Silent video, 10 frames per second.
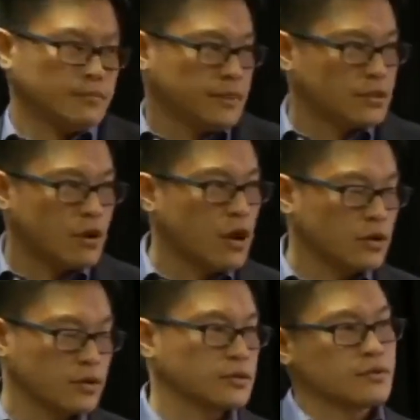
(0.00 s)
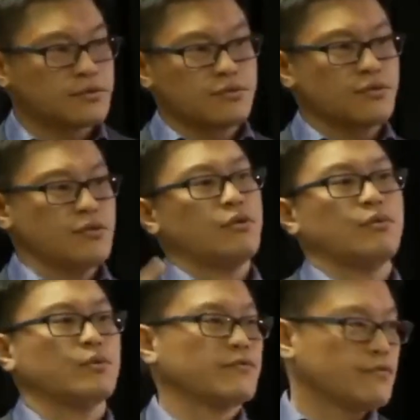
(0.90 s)
McDonald's, there's
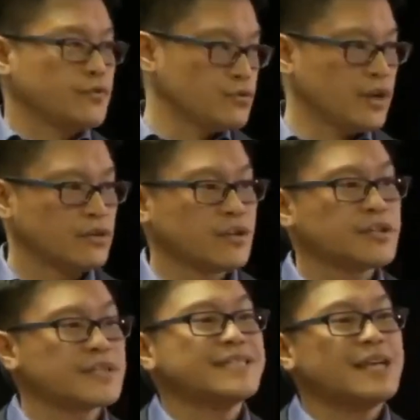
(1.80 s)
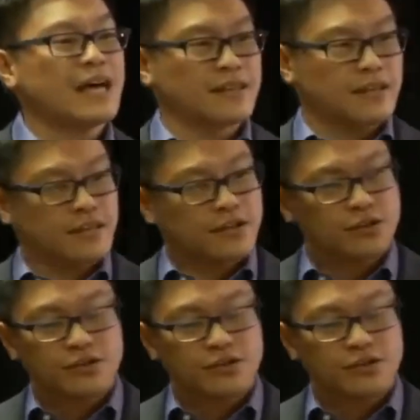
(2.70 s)
no refrigerator, there's nothing.